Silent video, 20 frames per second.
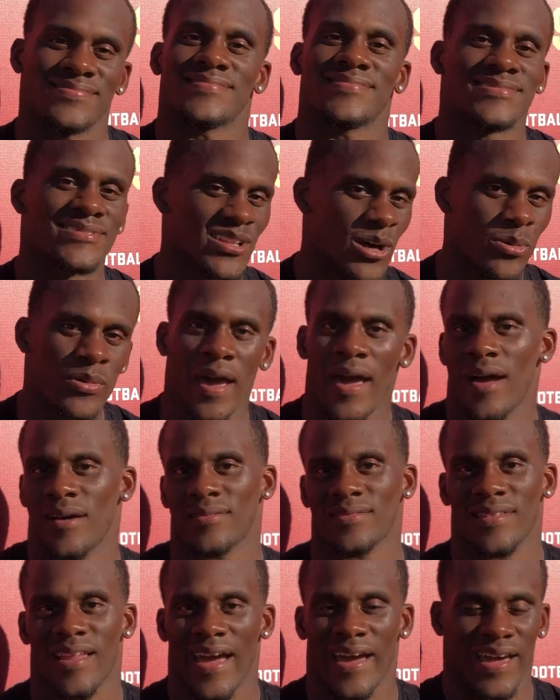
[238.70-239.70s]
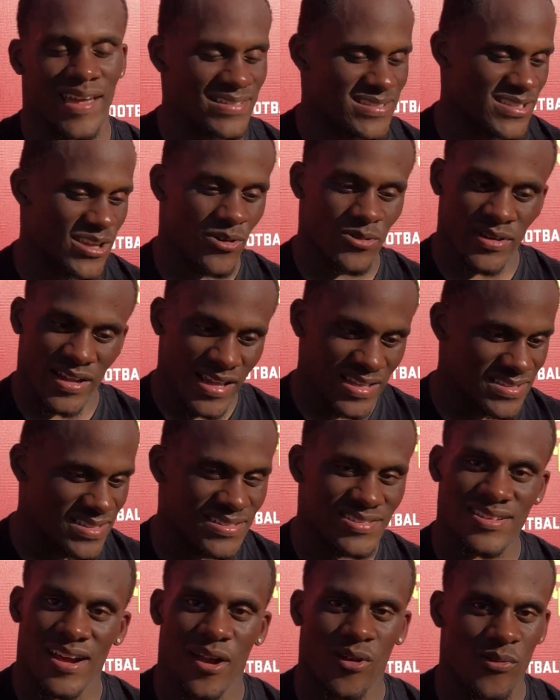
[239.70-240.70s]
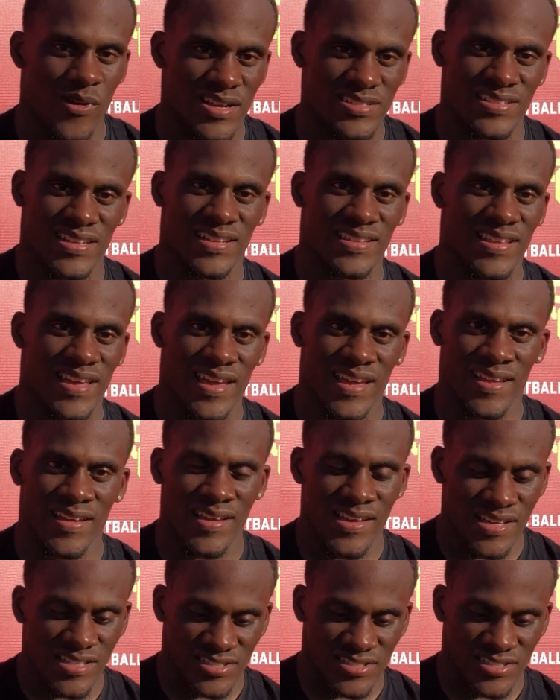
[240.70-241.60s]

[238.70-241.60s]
slow down. Like, it's no need to try to rush anything.